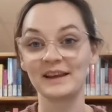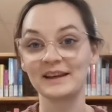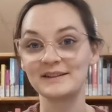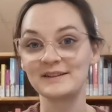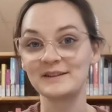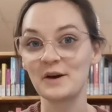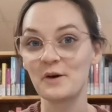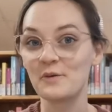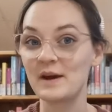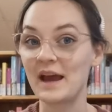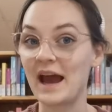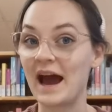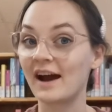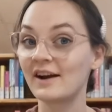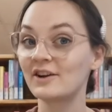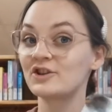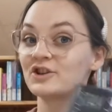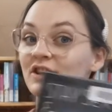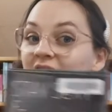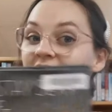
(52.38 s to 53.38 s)
So we
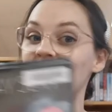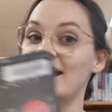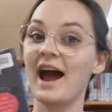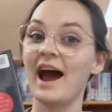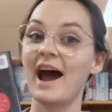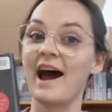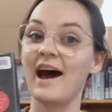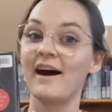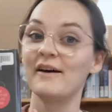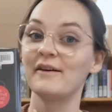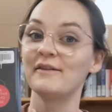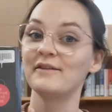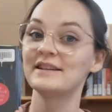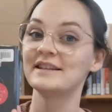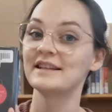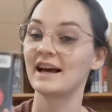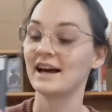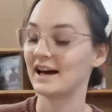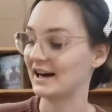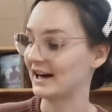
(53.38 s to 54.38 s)
actually have
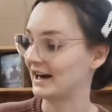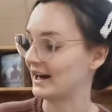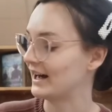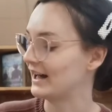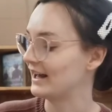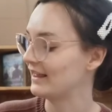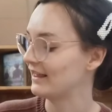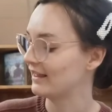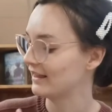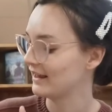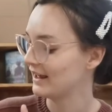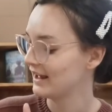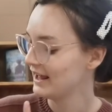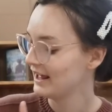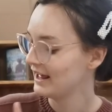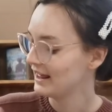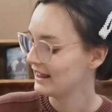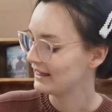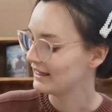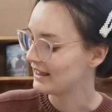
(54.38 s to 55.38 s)
Karen
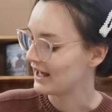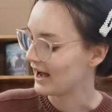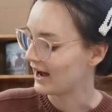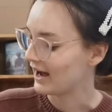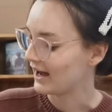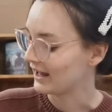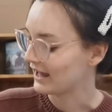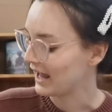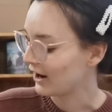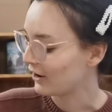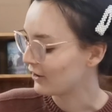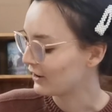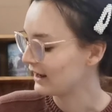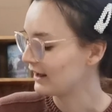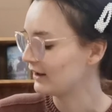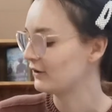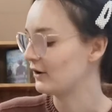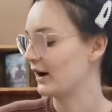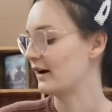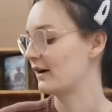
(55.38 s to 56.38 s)

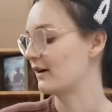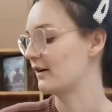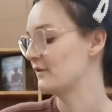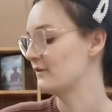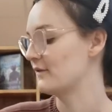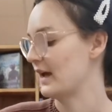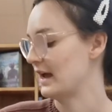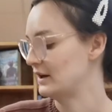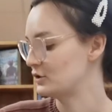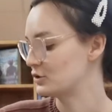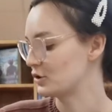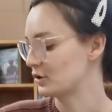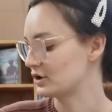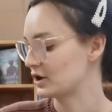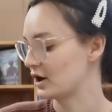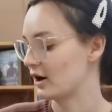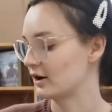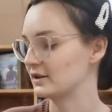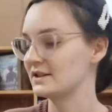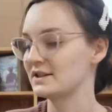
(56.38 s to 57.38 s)
Kilgariff and
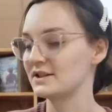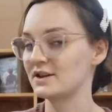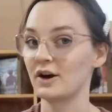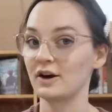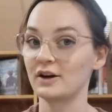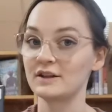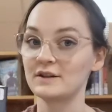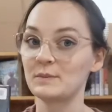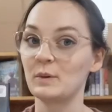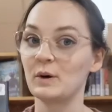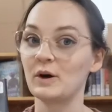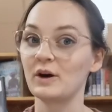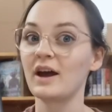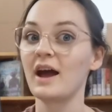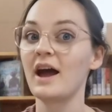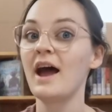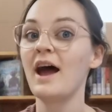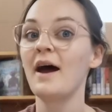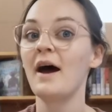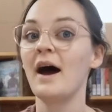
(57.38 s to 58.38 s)
Georgia Hardstark's book,
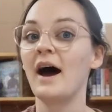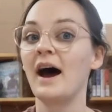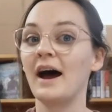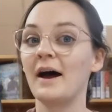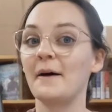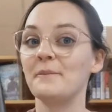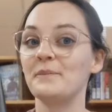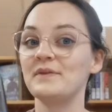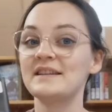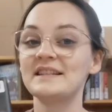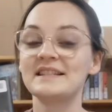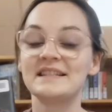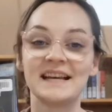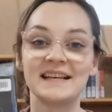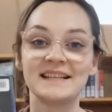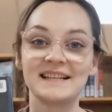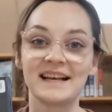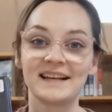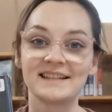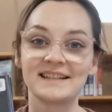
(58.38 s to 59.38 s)

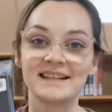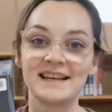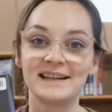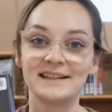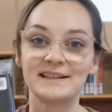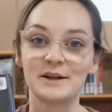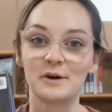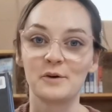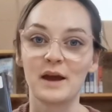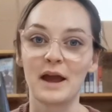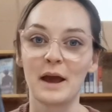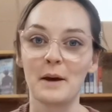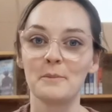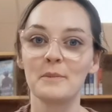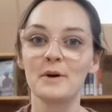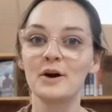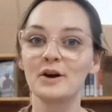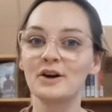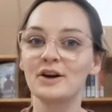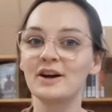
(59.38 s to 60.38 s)
Stay Sexy and Don't Get
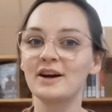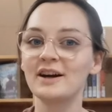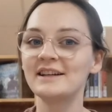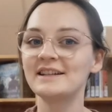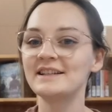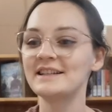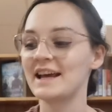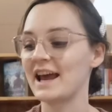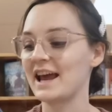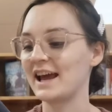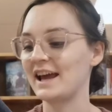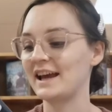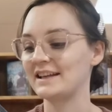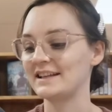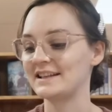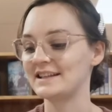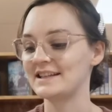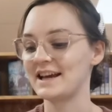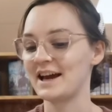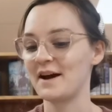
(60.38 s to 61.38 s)
Murdered,
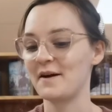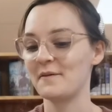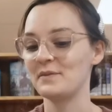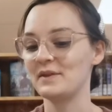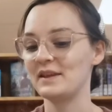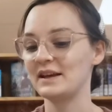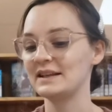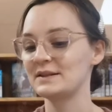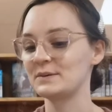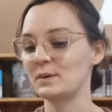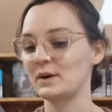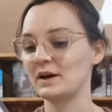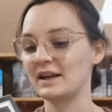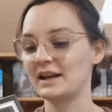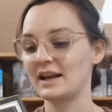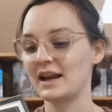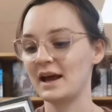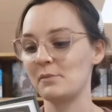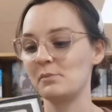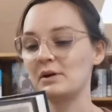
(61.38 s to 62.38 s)
and this
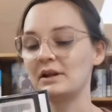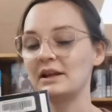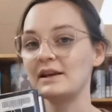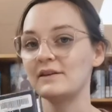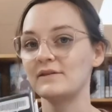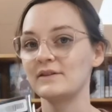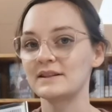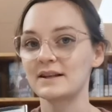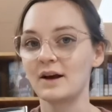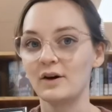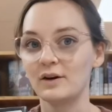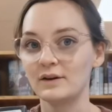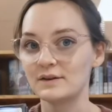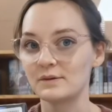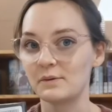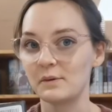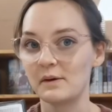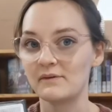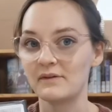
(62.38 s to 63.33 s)
one I believe is also